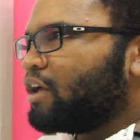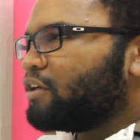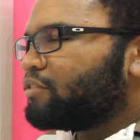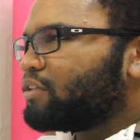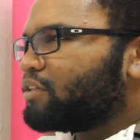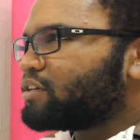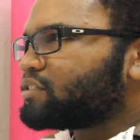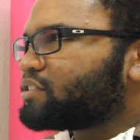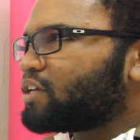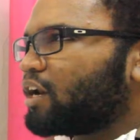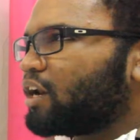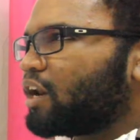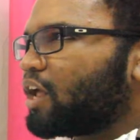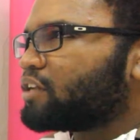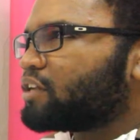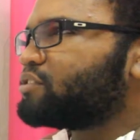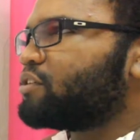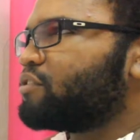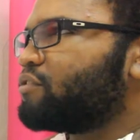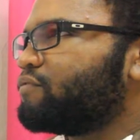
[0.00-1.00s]
There's a
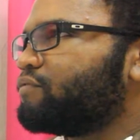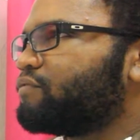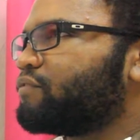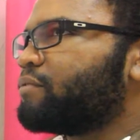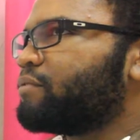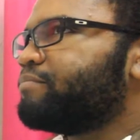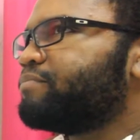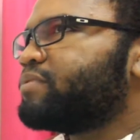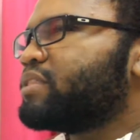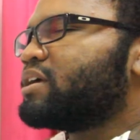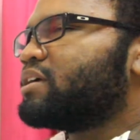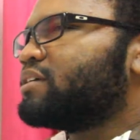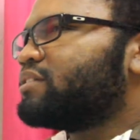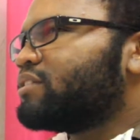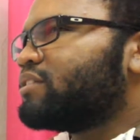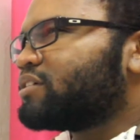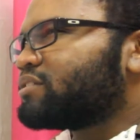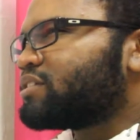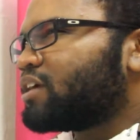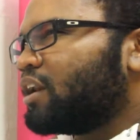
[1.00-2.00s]
lot
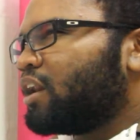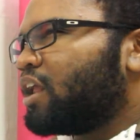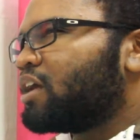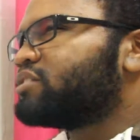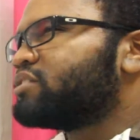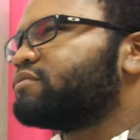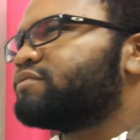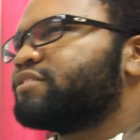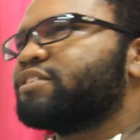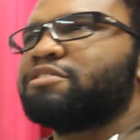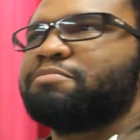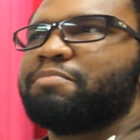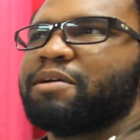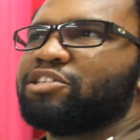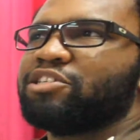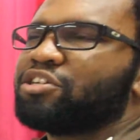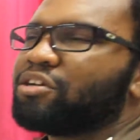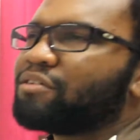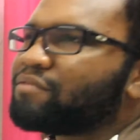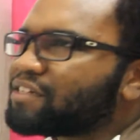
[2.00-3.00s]
of
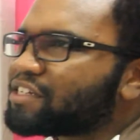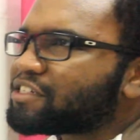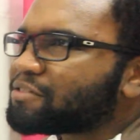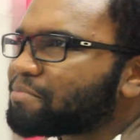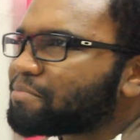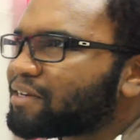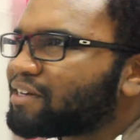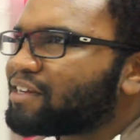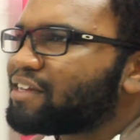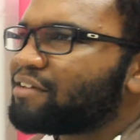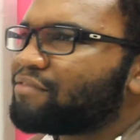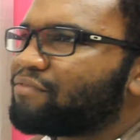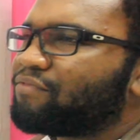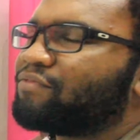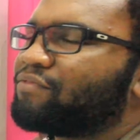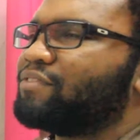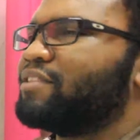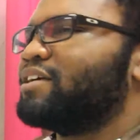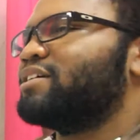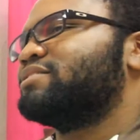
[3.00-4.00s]
suspension of disbelief.
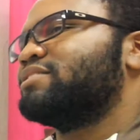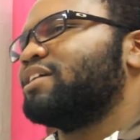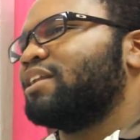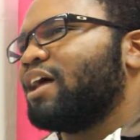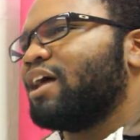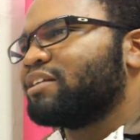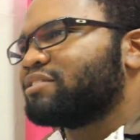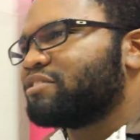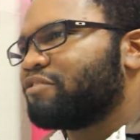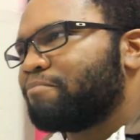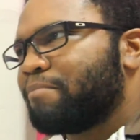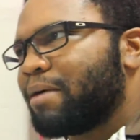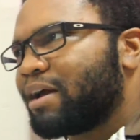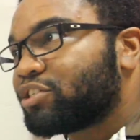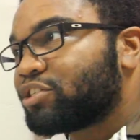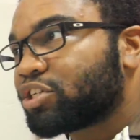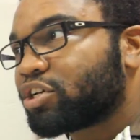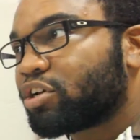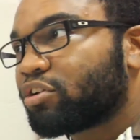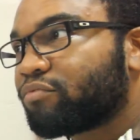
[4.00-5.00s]
There's a lot of
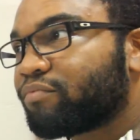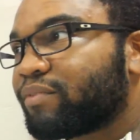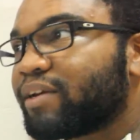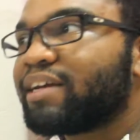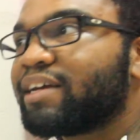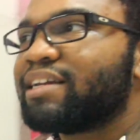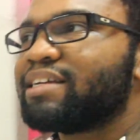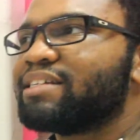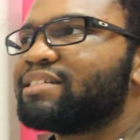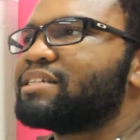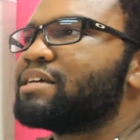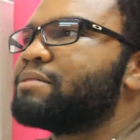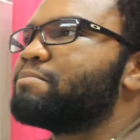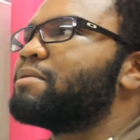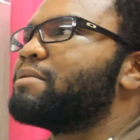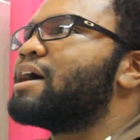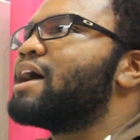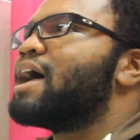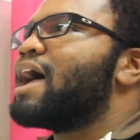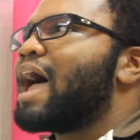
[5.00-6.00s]
magical realism,
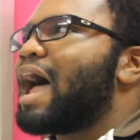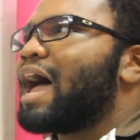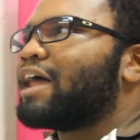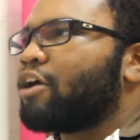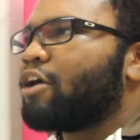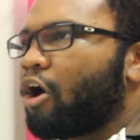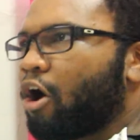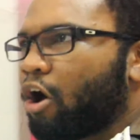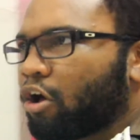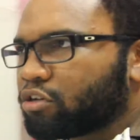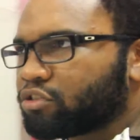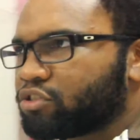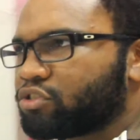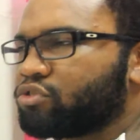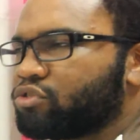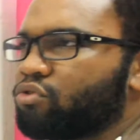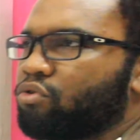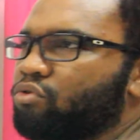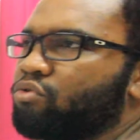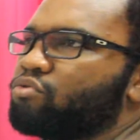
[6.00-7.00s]
and
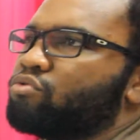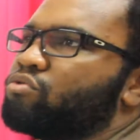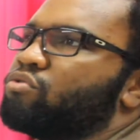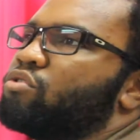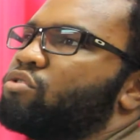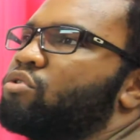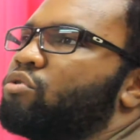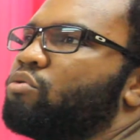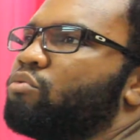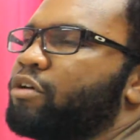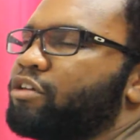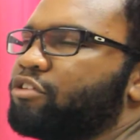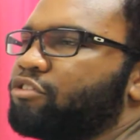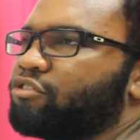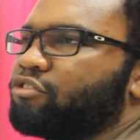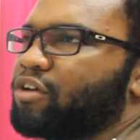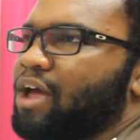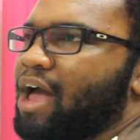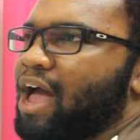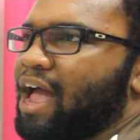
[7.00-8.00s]
also,
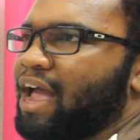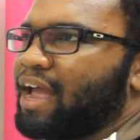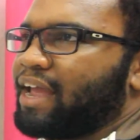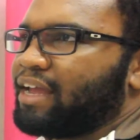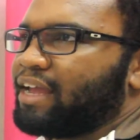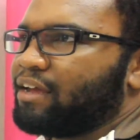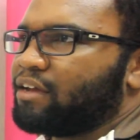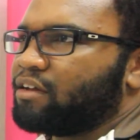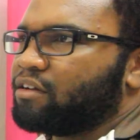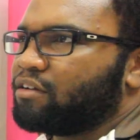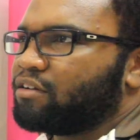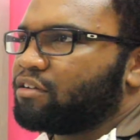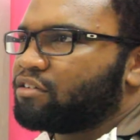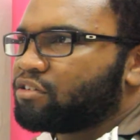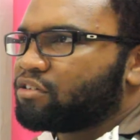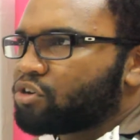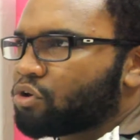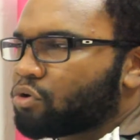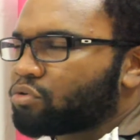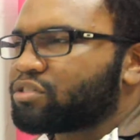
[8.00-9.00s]
which I
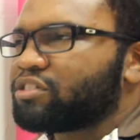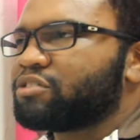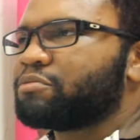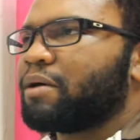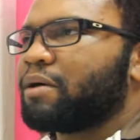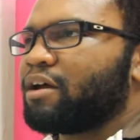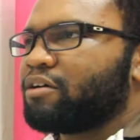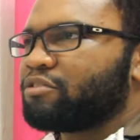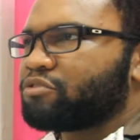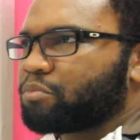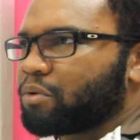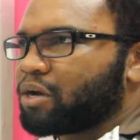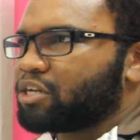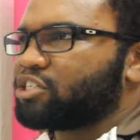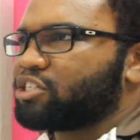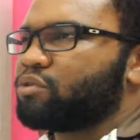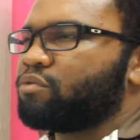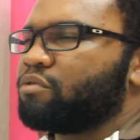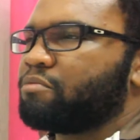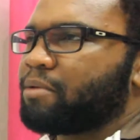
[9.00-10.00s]
noticed while I was
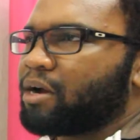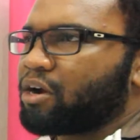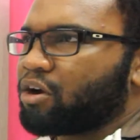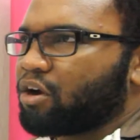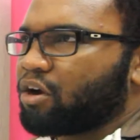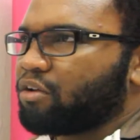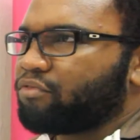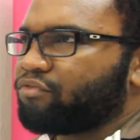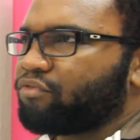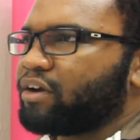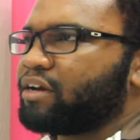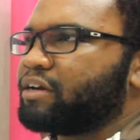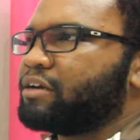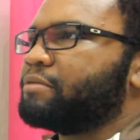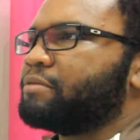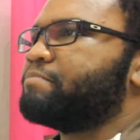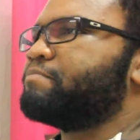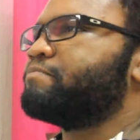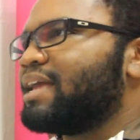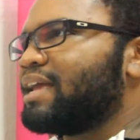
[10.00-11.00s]
watching it with my girlfriend,
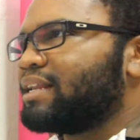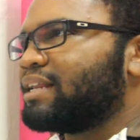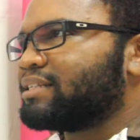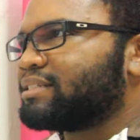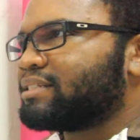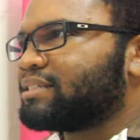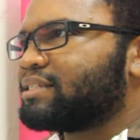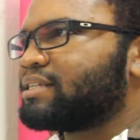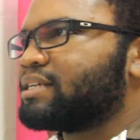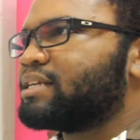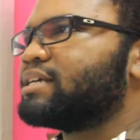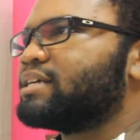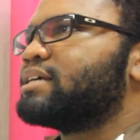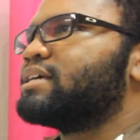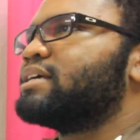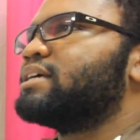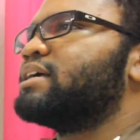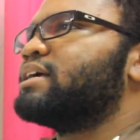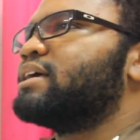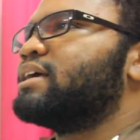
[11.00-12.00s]
it
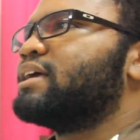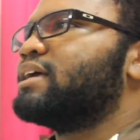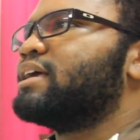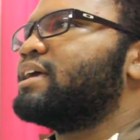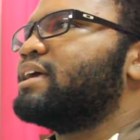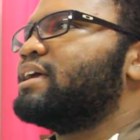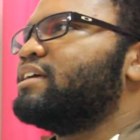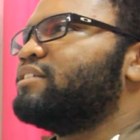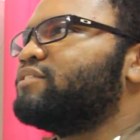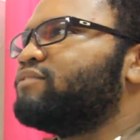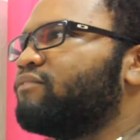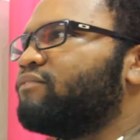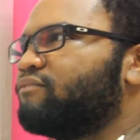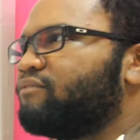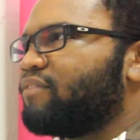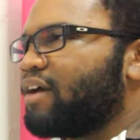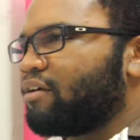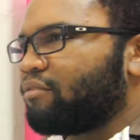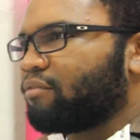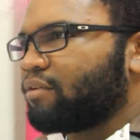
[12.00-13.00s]
is
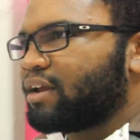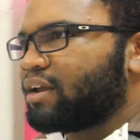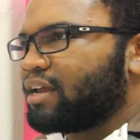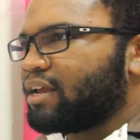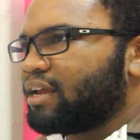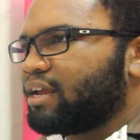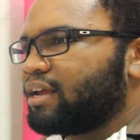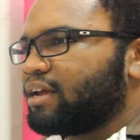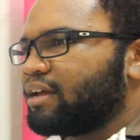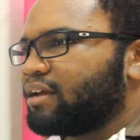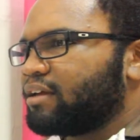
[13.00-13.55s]
very